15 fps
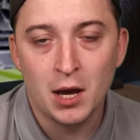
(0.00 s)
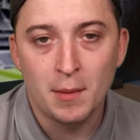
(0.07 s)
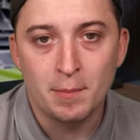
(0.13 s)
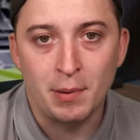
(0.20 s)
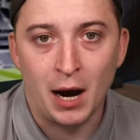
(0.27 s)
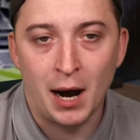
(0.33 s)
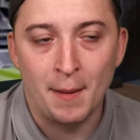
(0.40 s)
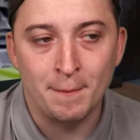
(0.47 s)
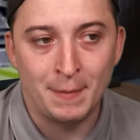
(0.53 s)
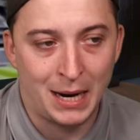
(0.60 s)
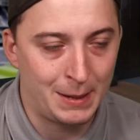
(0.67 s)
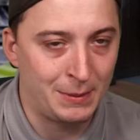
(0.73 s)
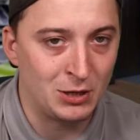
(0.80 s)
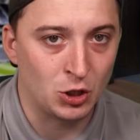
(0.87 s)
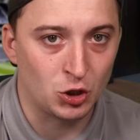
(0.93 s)
but
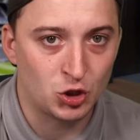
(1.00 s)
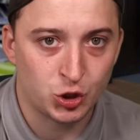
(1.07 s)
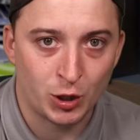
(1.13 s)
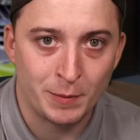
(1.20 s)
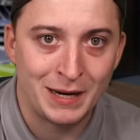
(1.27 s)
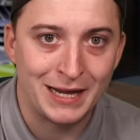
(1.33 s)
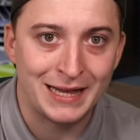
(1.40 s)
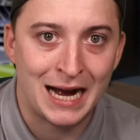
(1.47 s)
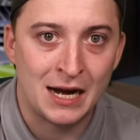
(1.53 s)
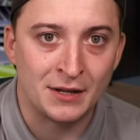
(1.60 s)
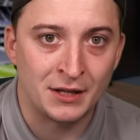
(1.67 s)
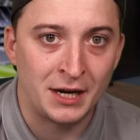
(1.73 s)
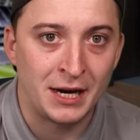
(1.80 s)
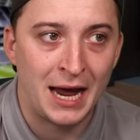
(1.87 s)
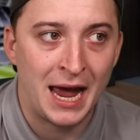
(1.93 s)
maybe not trimming it down in
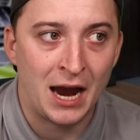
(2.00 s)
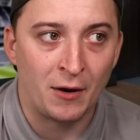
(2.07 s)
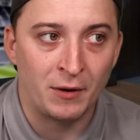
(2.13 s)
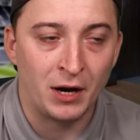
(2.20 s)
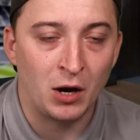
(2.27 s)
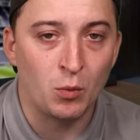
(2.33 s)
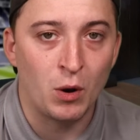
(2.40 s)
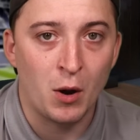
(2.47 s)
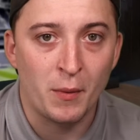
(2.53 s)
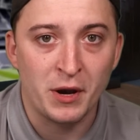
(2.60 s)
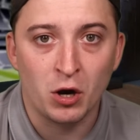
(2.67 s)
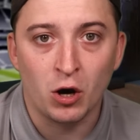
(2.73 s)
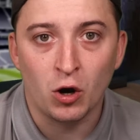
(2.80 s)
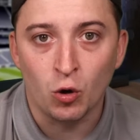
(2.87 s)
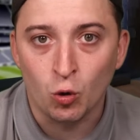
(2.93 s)
an area where we
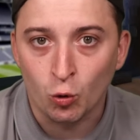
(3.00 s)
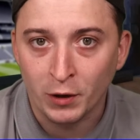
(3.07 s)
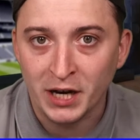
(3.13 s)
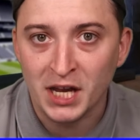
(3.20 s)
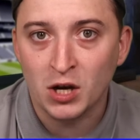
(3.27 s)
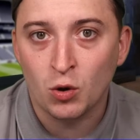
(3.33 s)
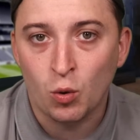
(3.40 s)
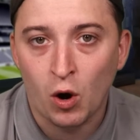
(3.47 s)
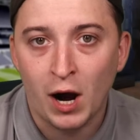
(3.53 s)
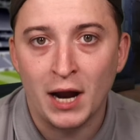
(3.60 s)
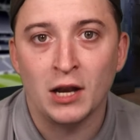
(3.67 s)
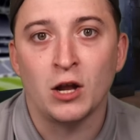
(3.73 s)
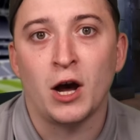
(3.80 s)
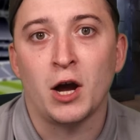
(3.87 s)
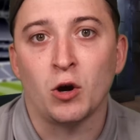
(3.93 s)
are already quite
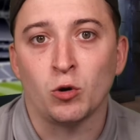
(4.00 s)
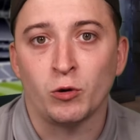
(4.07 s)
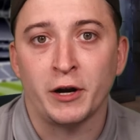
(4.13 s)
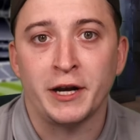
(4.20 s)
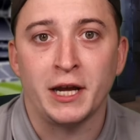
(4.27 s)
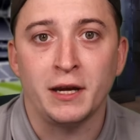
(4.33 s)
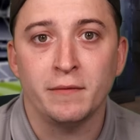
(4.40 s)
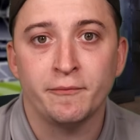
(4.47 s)
light already.